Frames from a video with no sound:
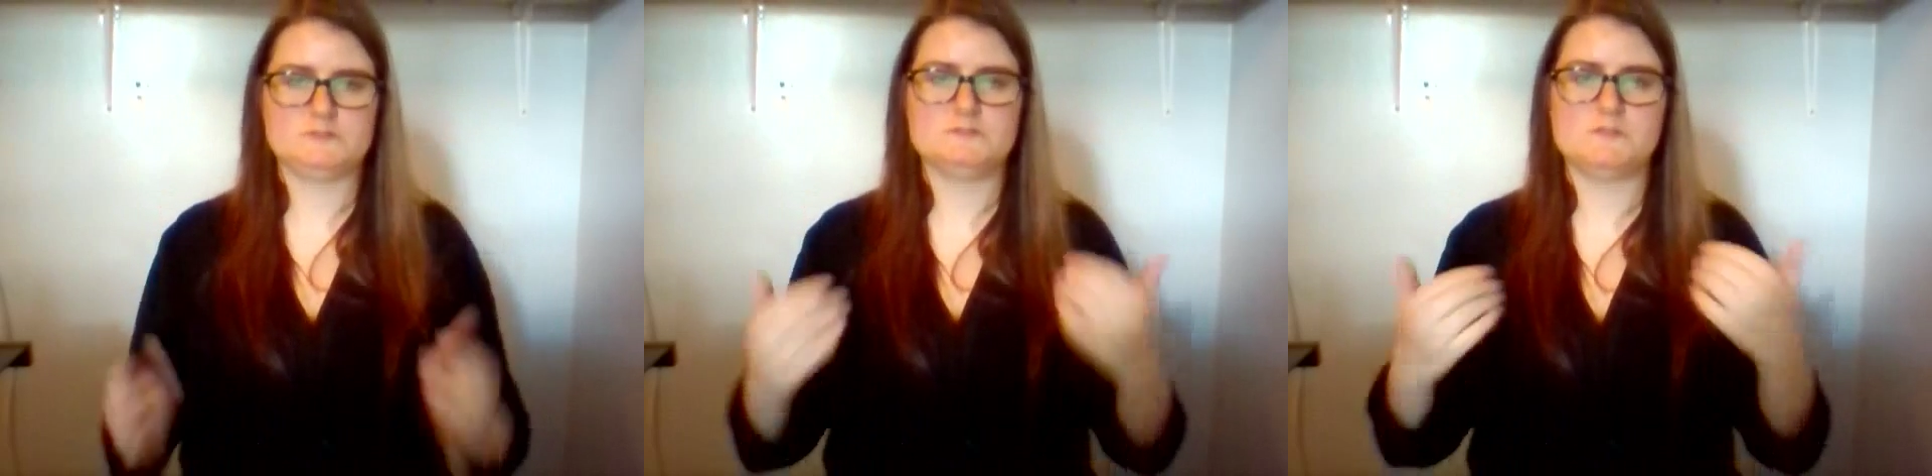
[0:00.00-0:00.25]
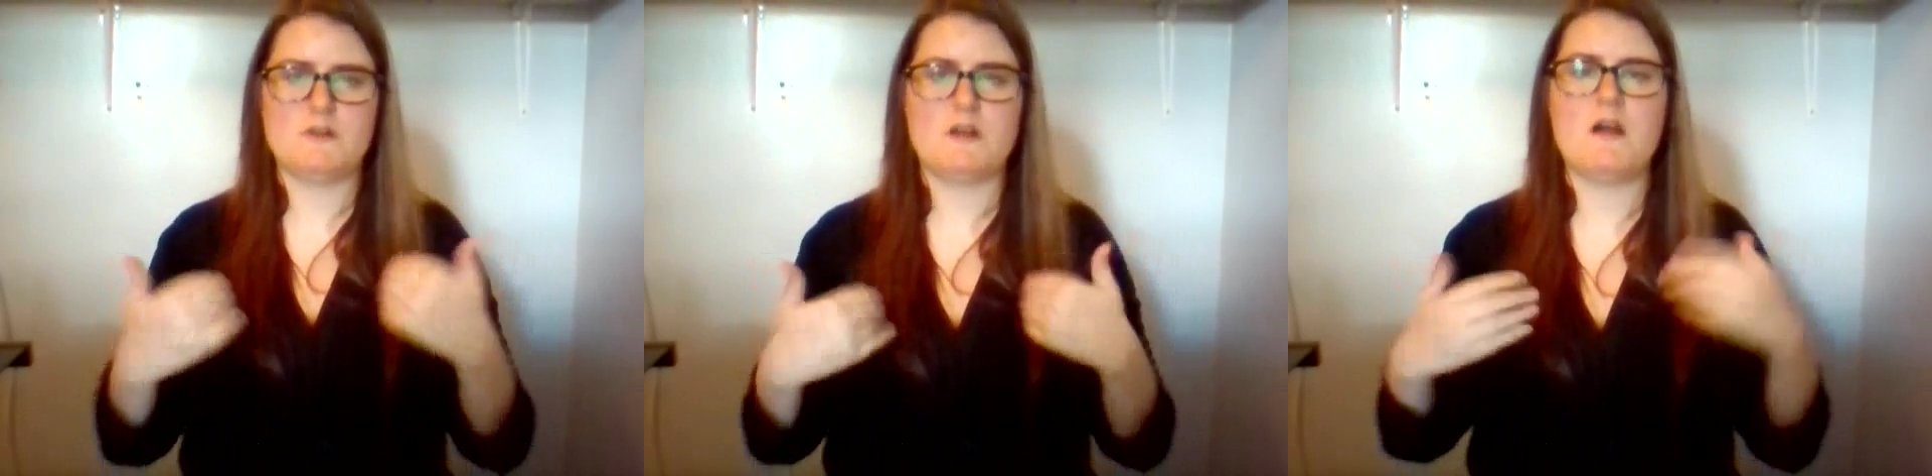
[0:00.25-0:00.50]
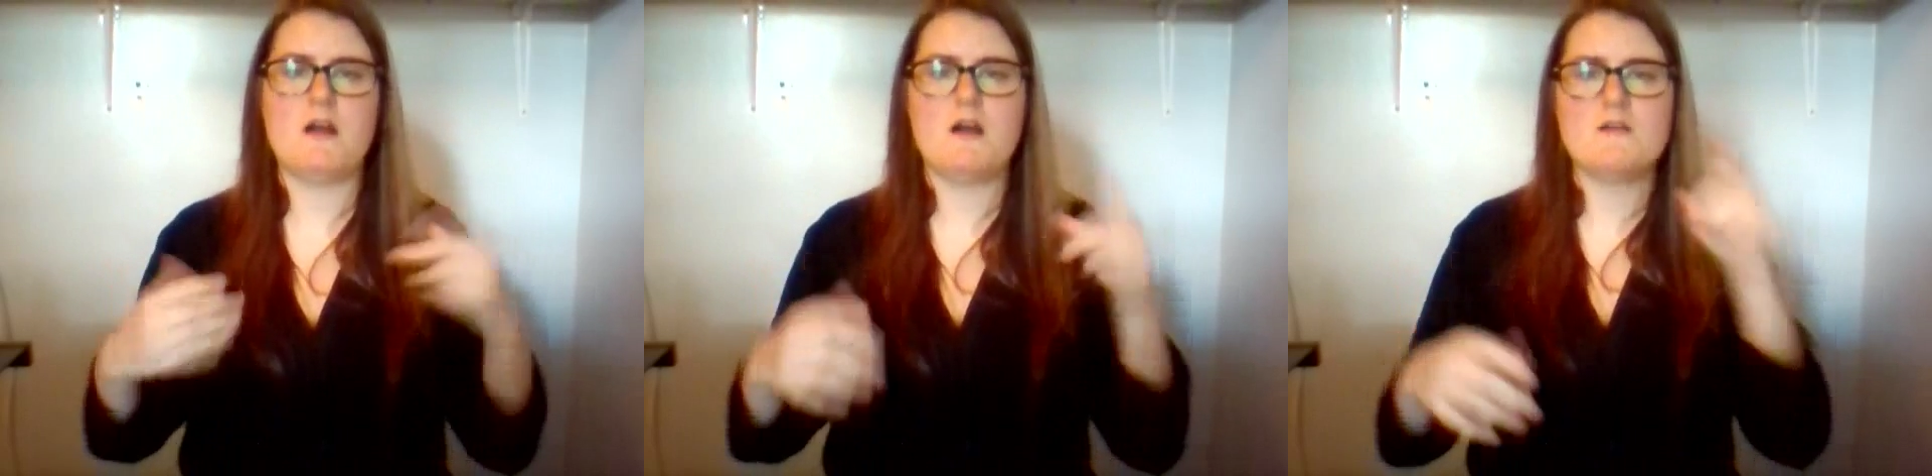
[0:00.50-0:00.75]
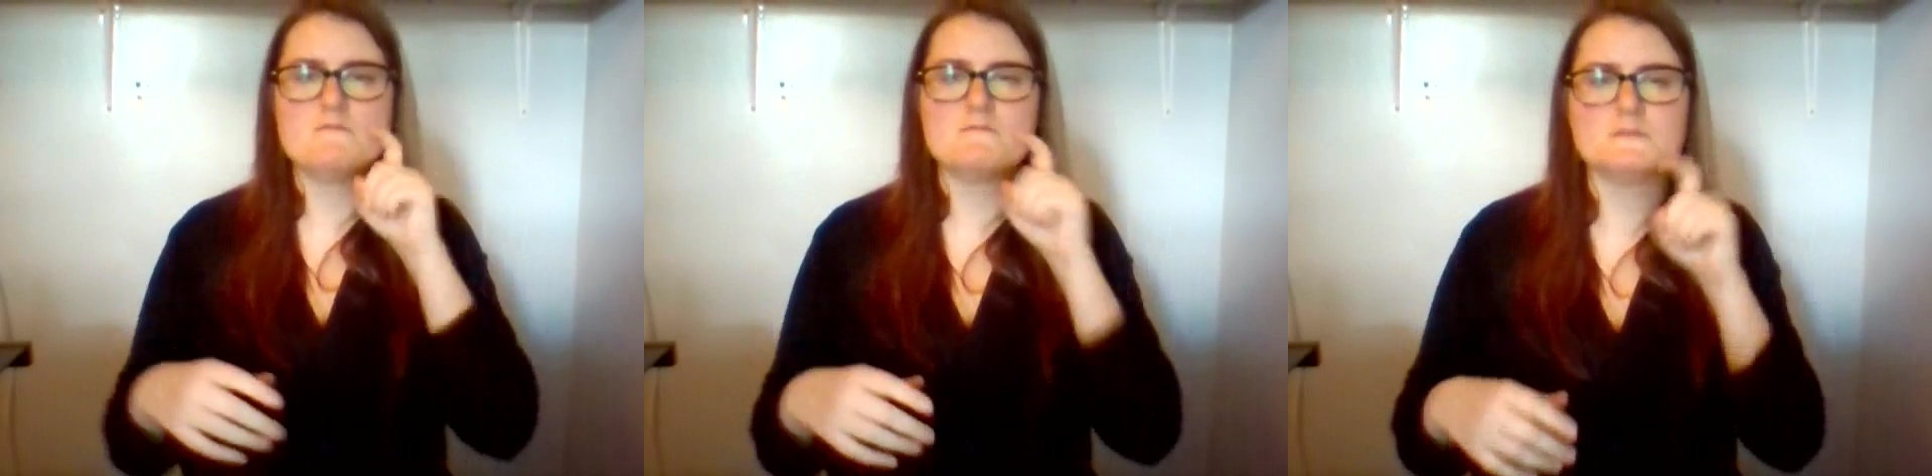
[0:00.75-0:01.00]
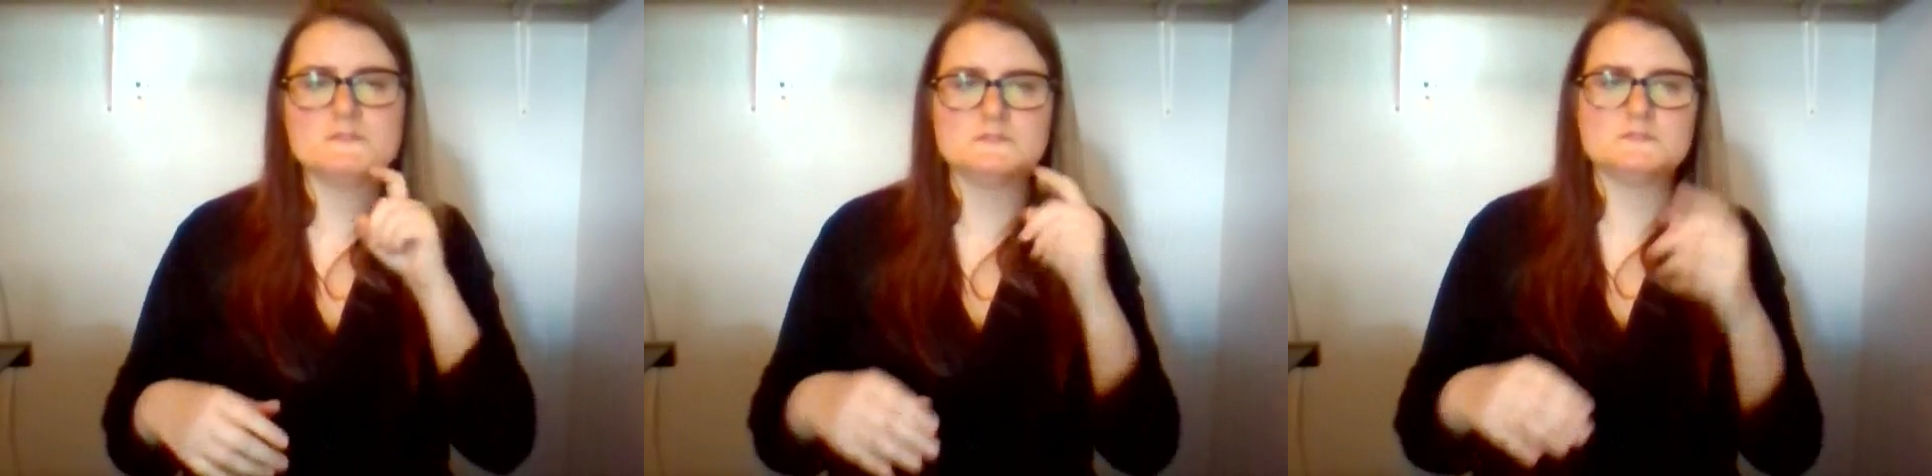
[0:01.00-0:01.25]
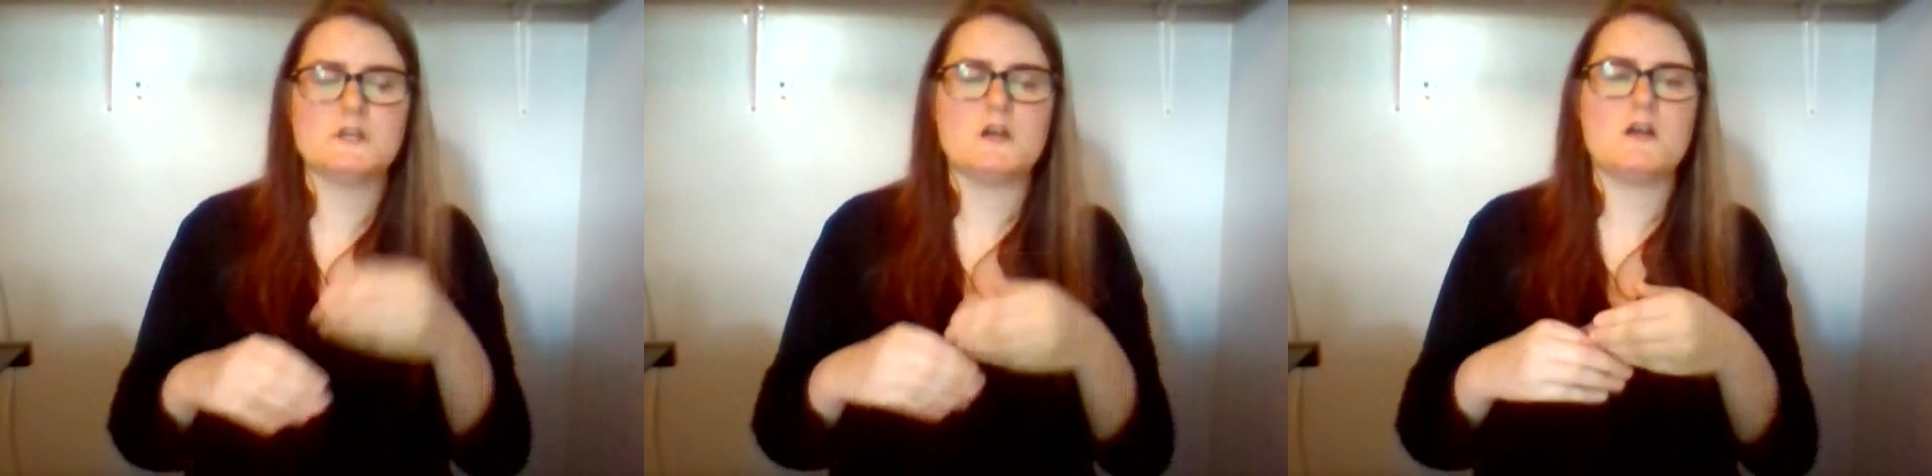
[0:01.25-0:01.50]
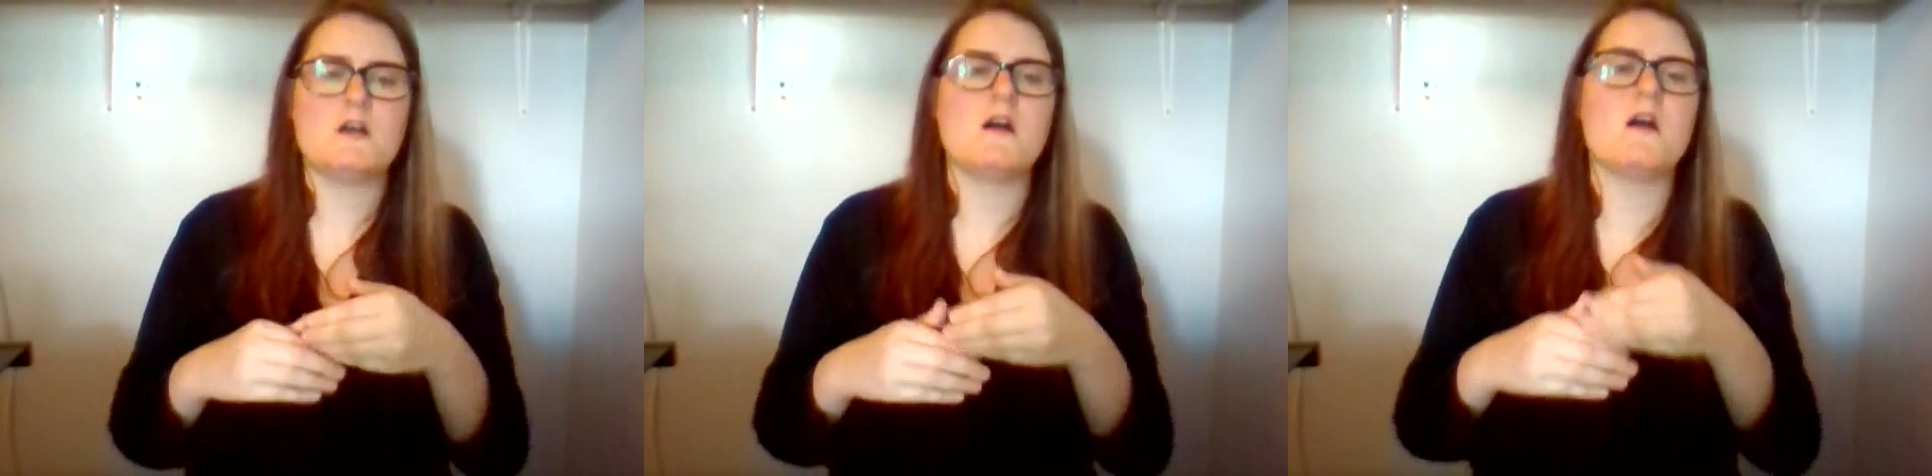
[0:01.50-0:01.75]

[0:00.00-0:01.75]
with a capstone